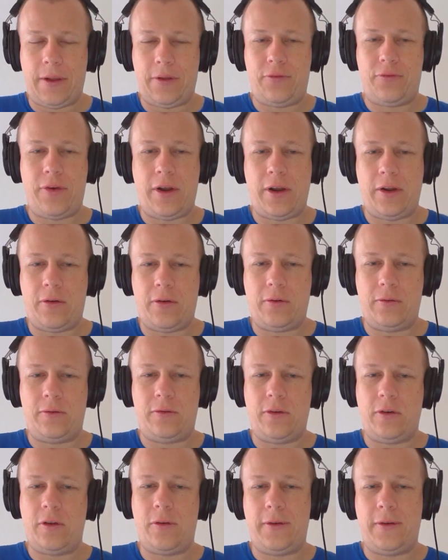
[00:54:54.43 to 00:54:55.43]
trend called
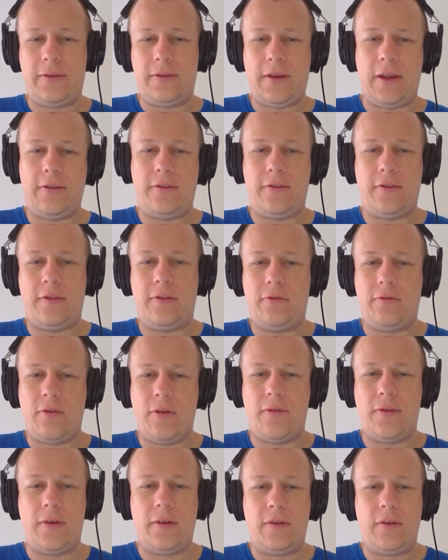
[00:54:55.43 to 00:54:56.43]

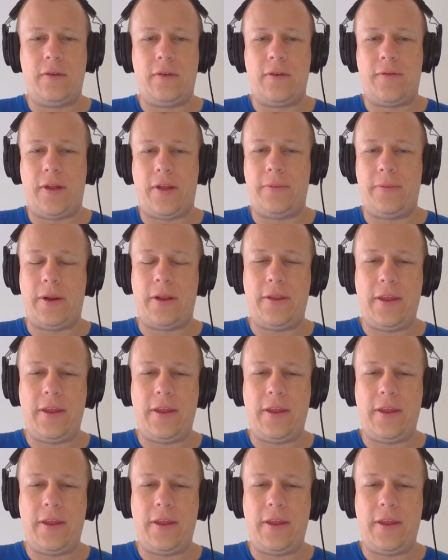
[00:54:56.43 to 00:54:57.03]
documentation-driven development.